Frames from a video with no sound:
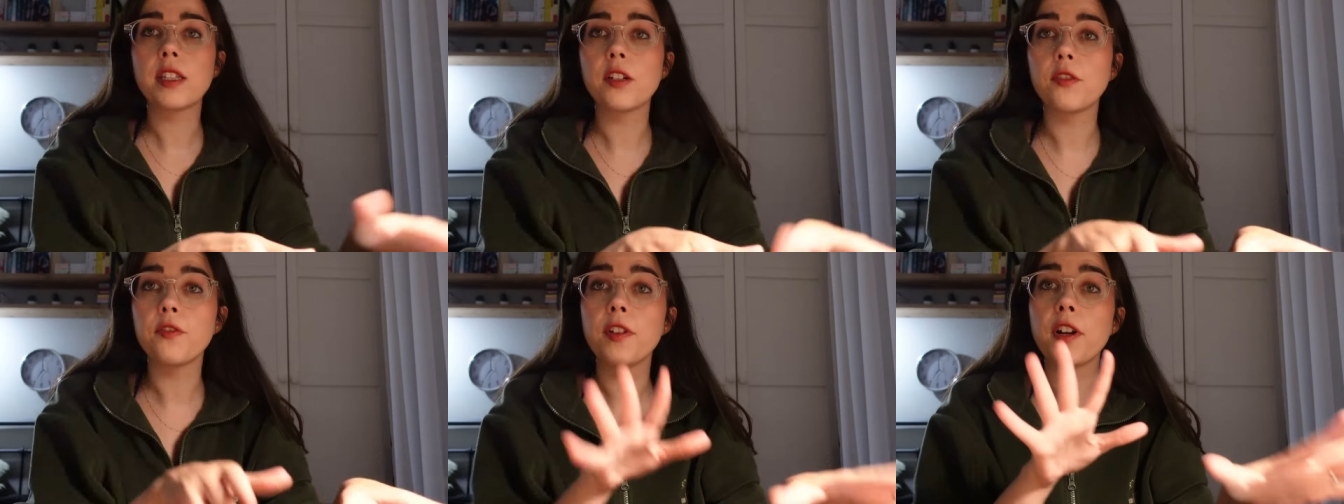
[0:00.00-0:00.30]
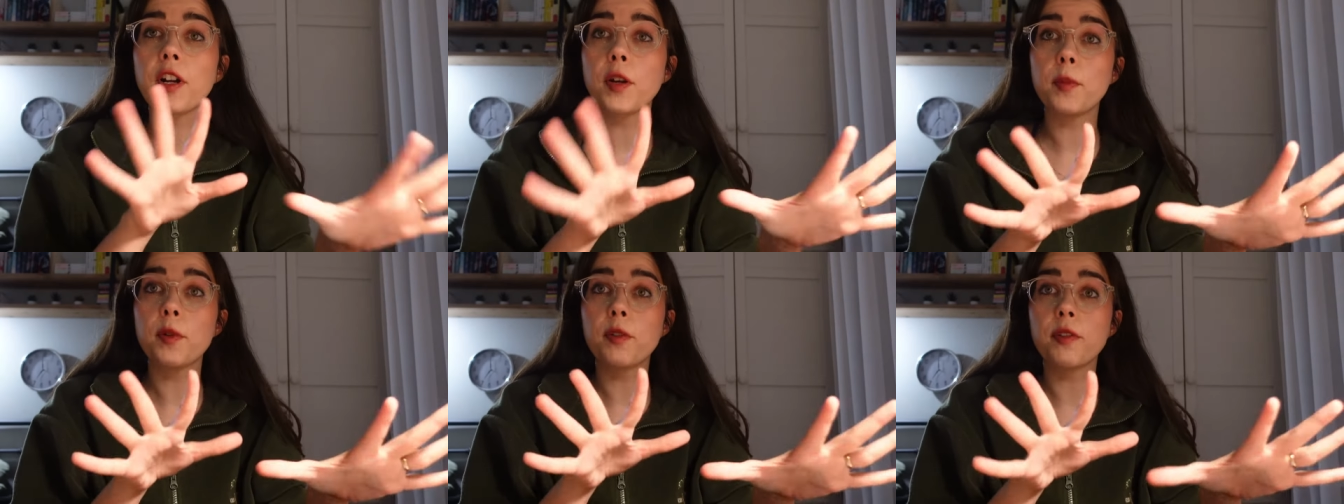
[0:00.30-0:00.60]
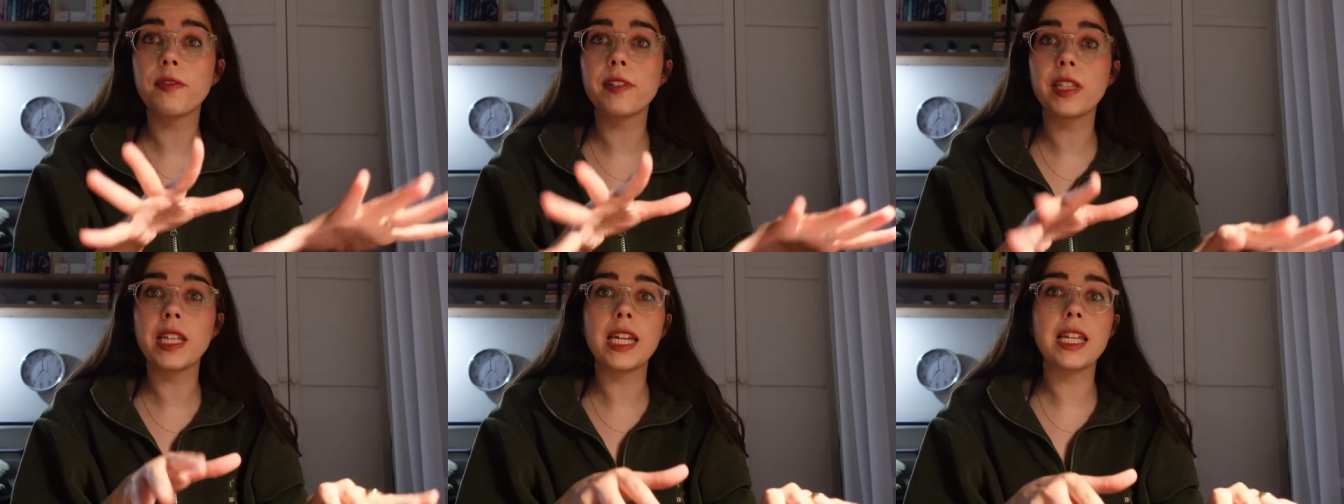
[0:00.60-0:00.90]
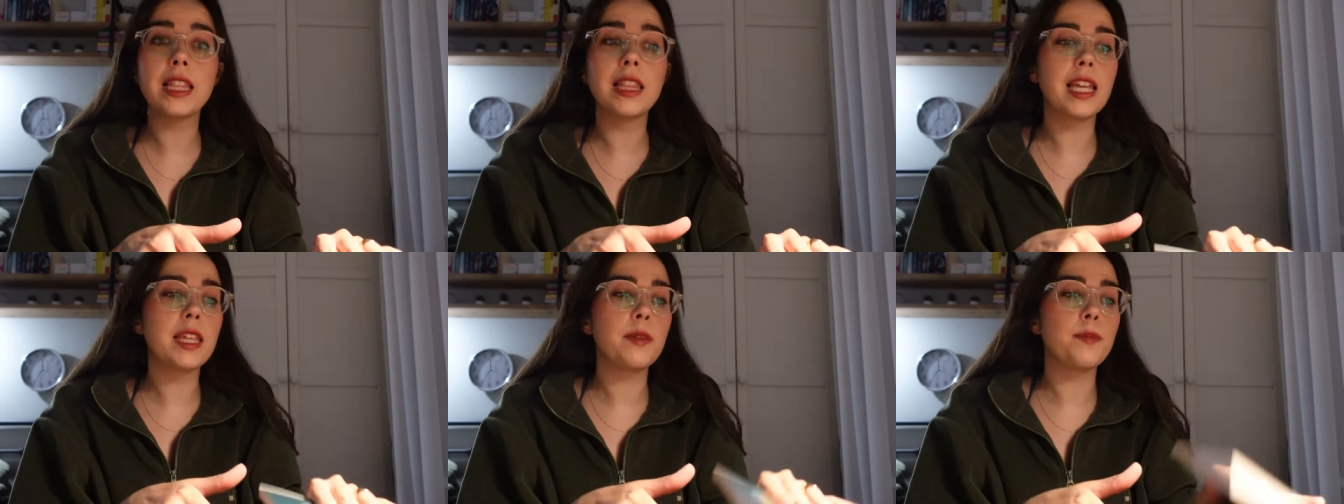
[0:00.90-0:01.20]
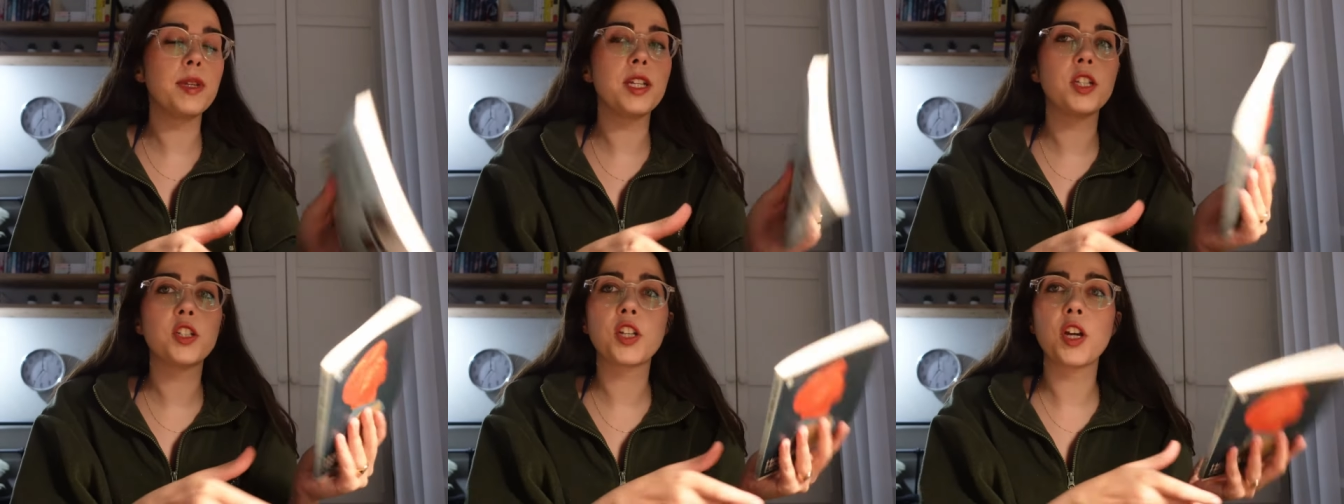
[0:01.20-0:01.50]
So very briefly, let
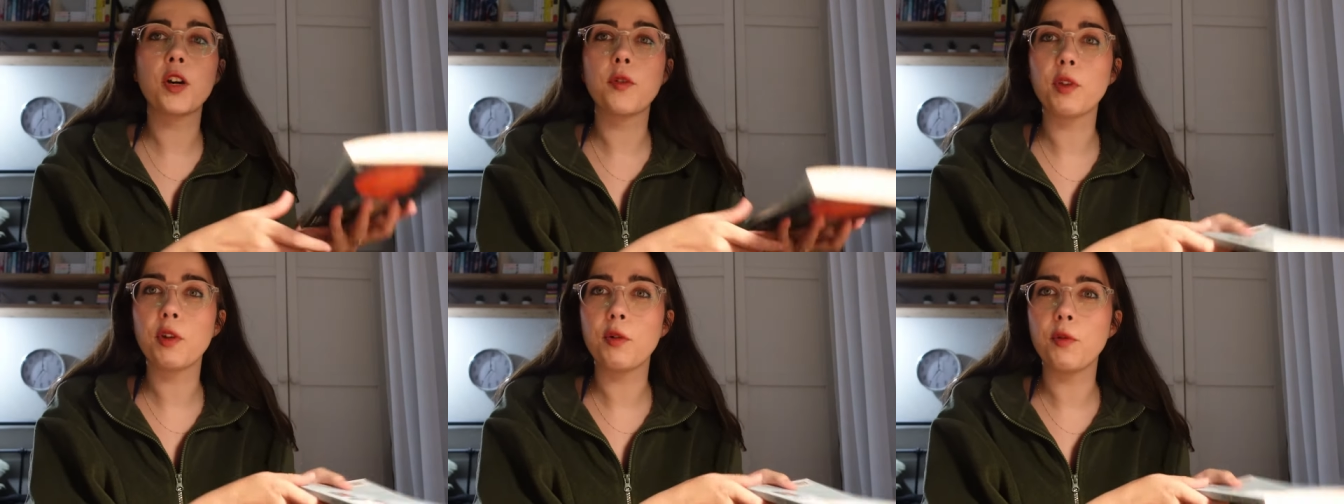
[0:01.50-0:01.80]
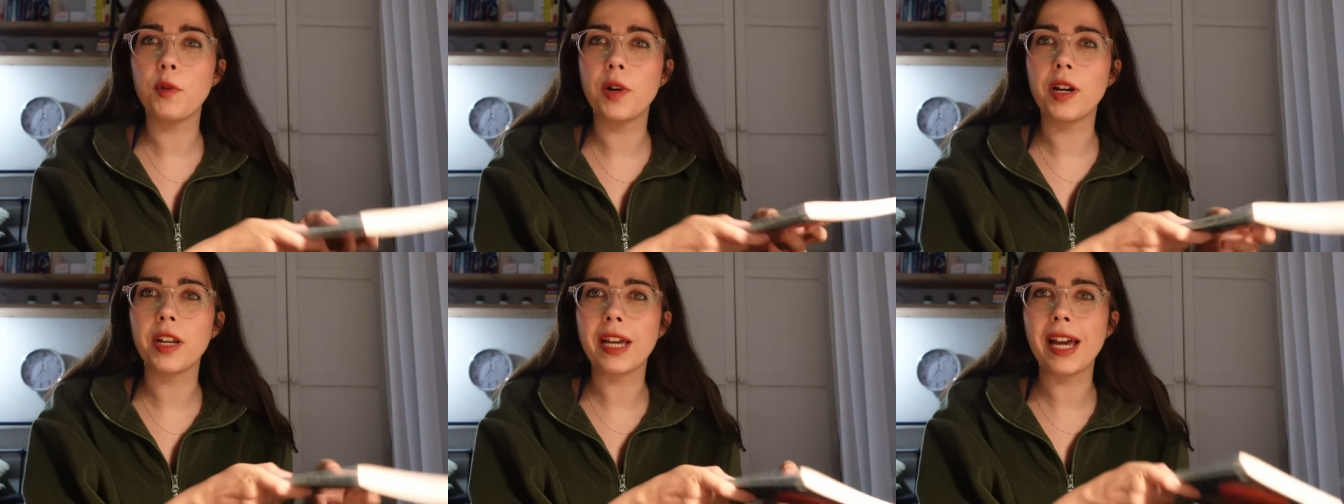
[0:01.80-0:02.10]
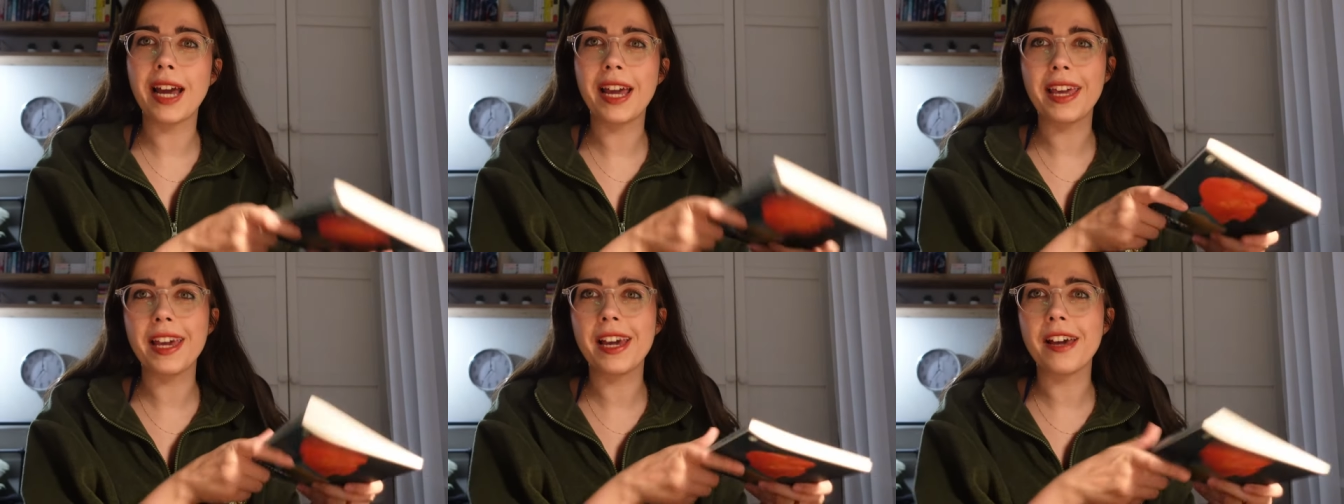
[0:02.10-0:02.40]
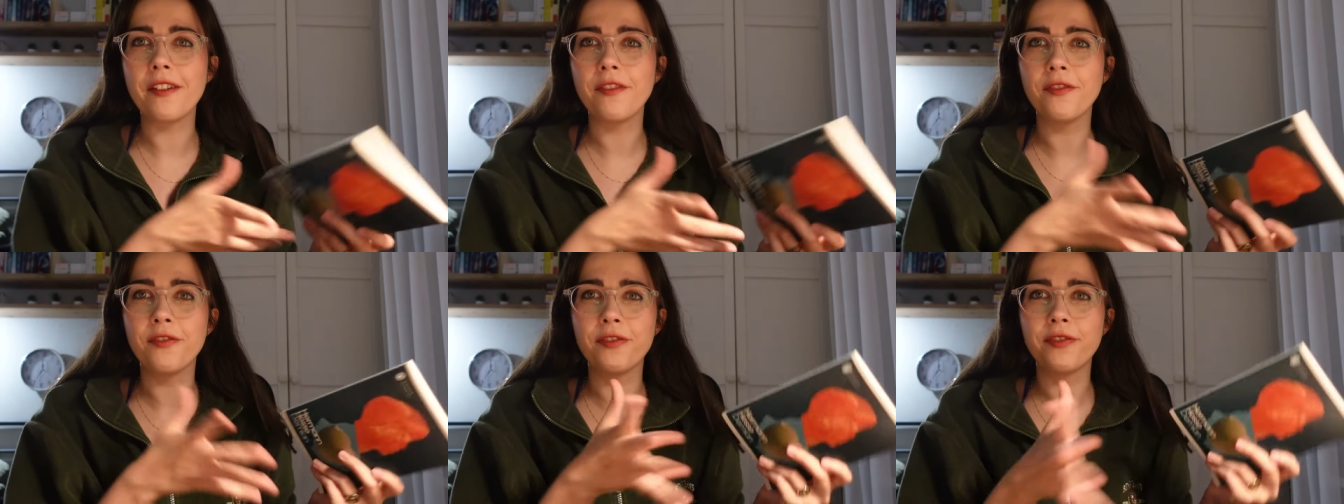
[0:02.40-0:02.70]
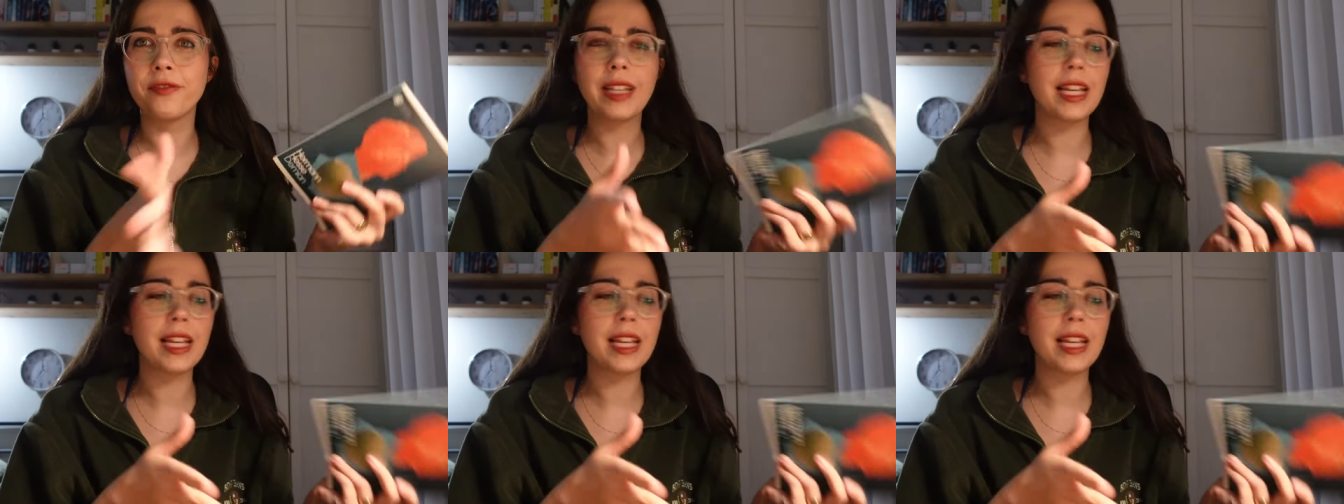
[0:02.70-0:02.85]
me show you what I have